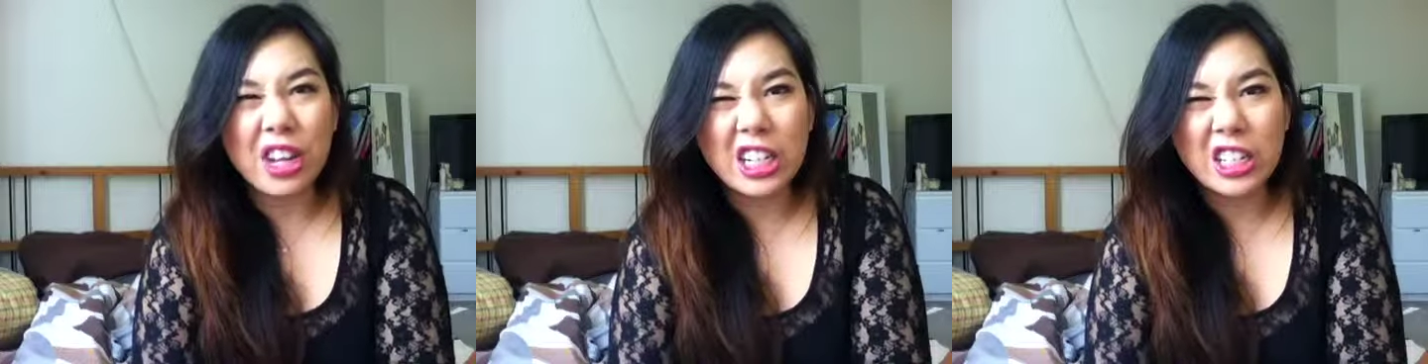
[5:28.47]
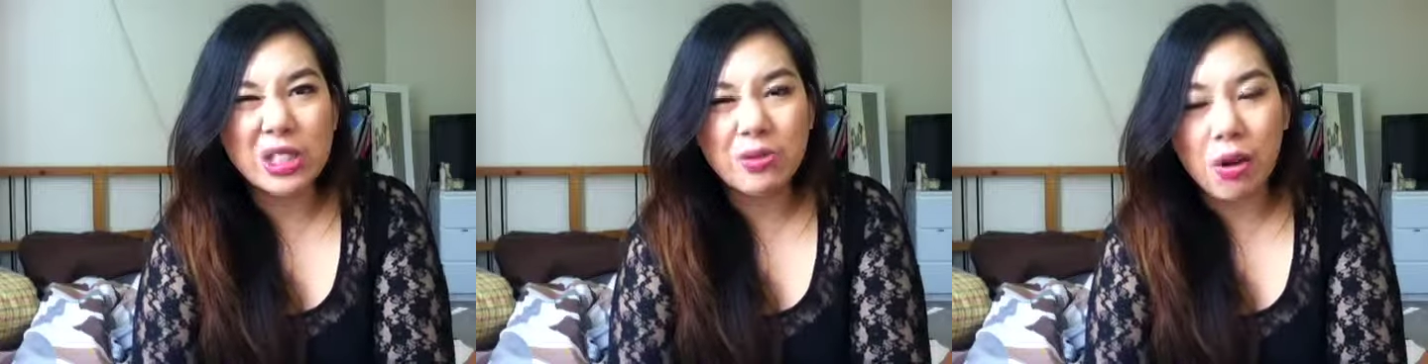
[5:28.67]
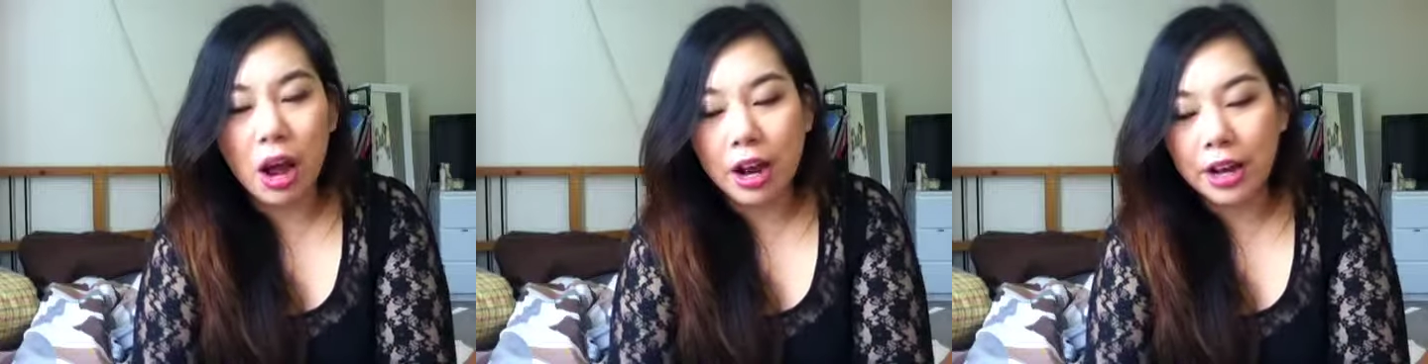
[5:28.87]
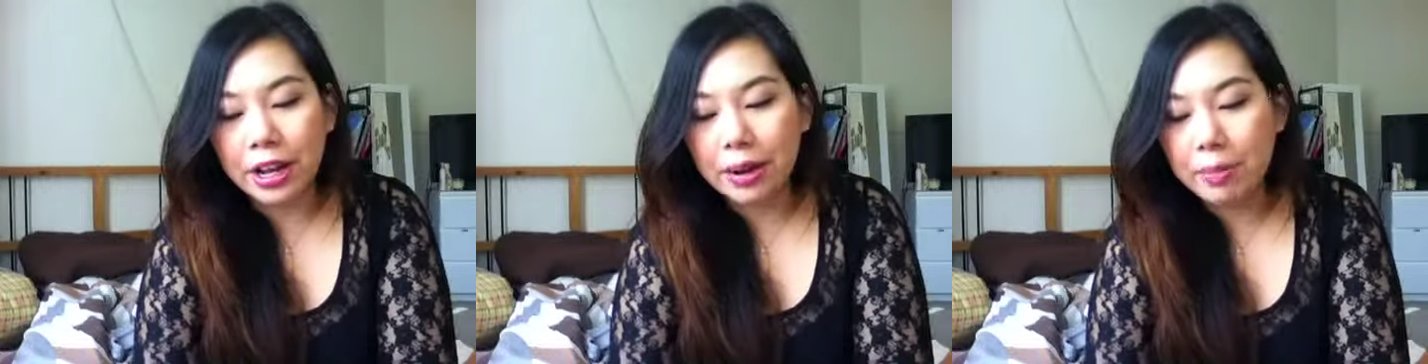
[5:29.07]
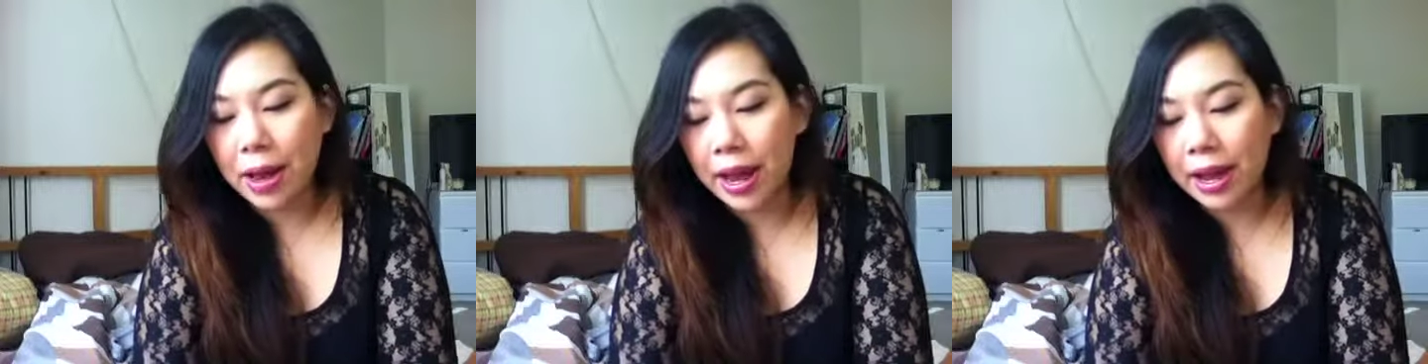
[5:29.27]
They're just riding
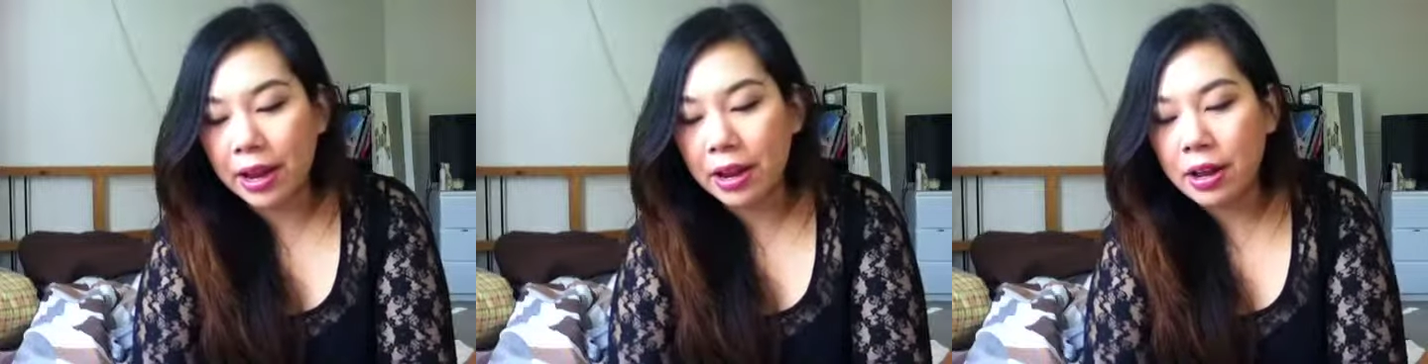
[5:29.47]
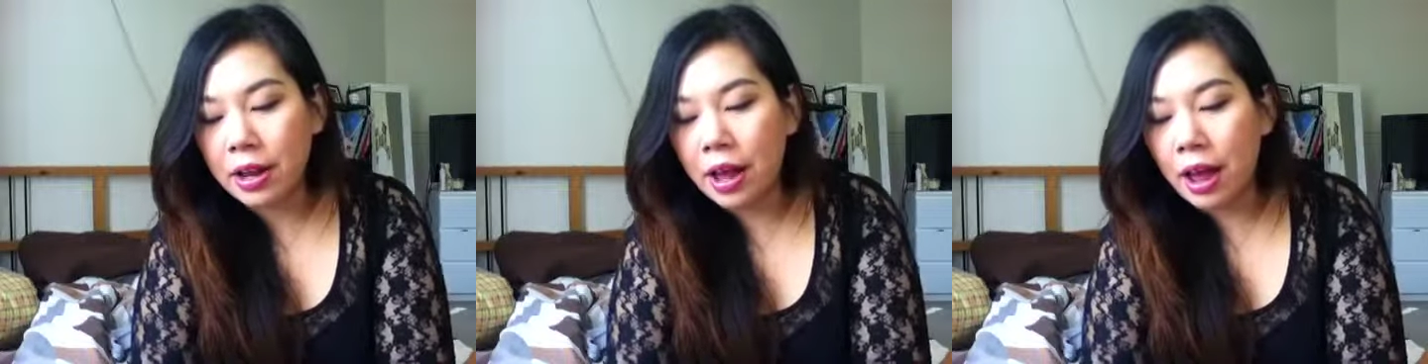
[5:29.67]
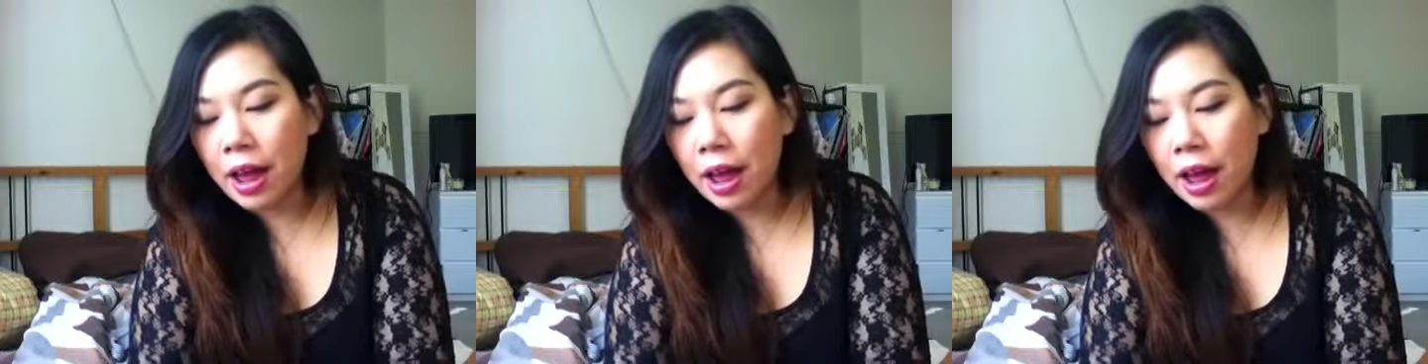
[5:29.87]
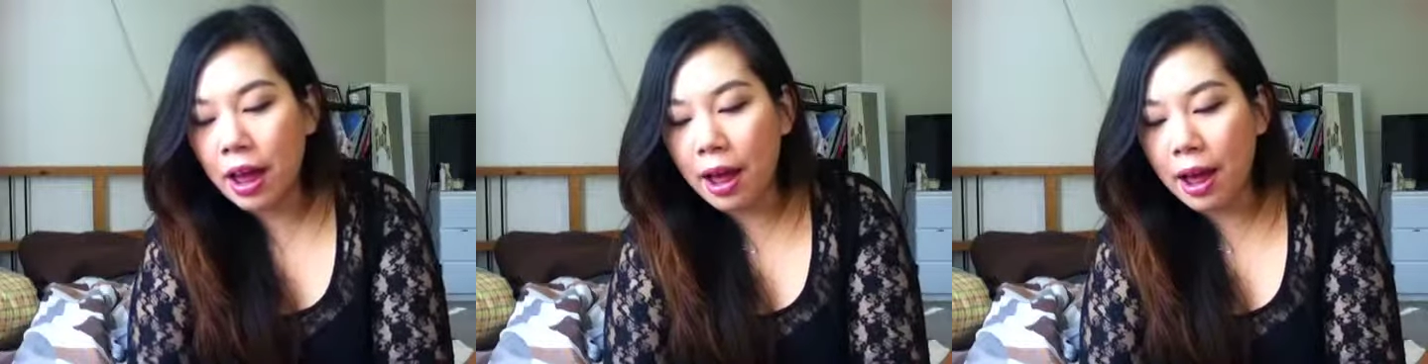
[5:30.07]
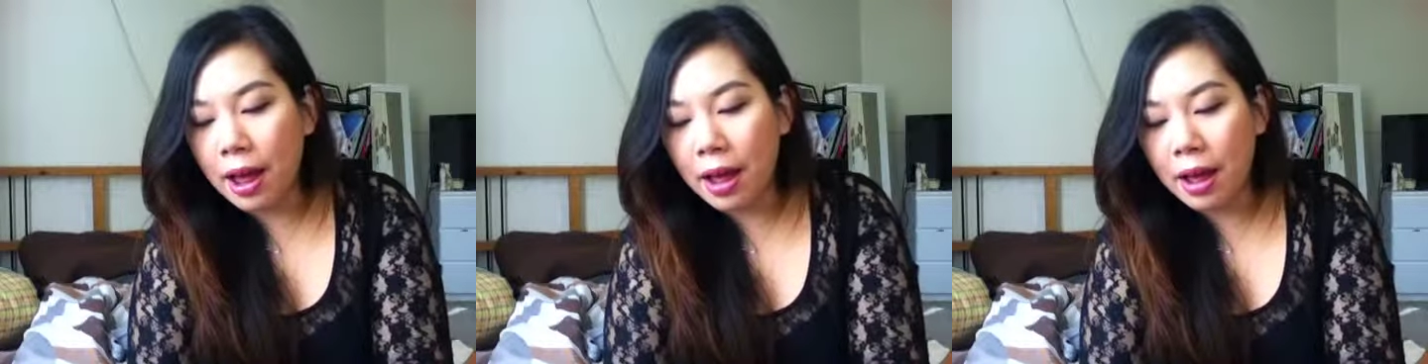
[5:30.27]
you, mate.
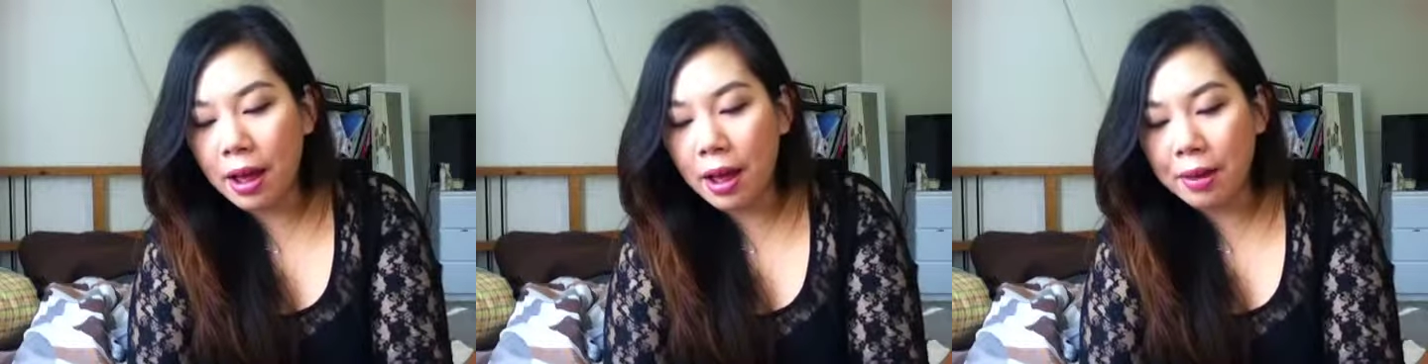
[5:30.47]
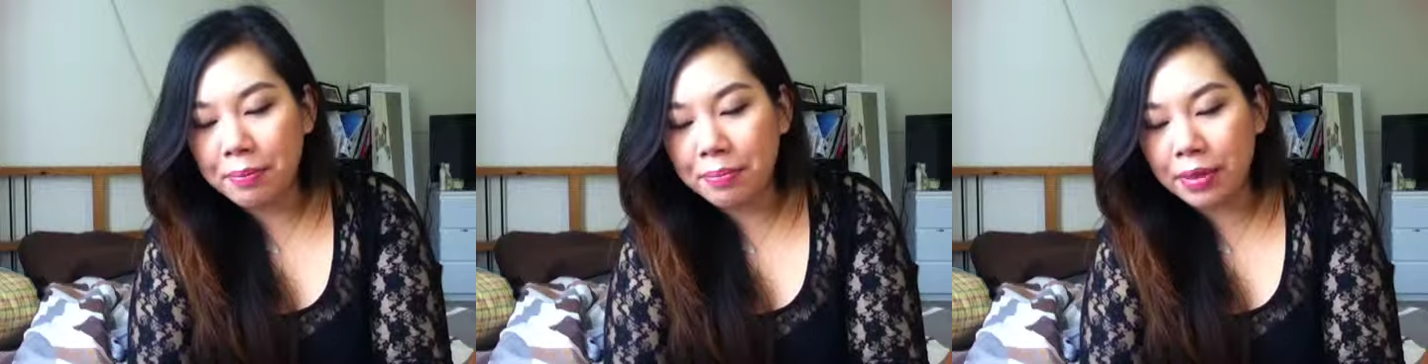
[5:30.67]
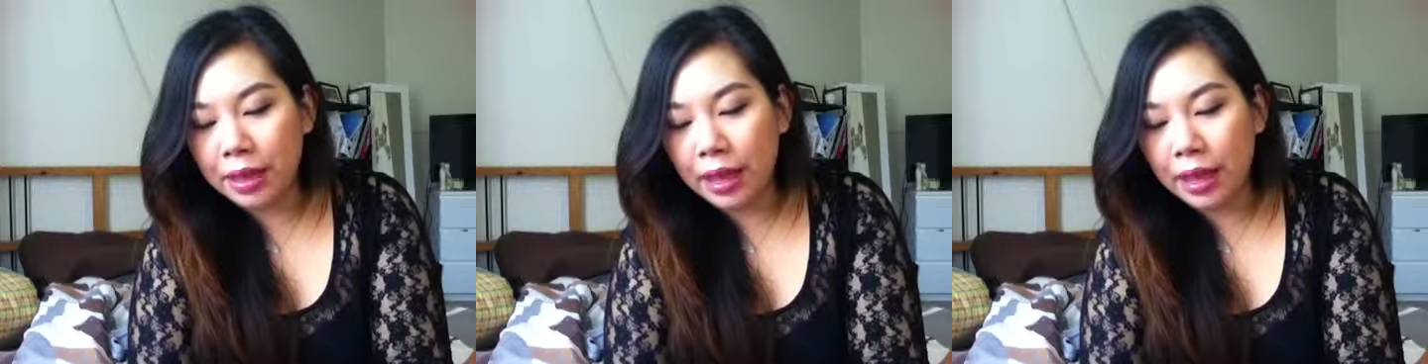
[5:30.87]
Uh,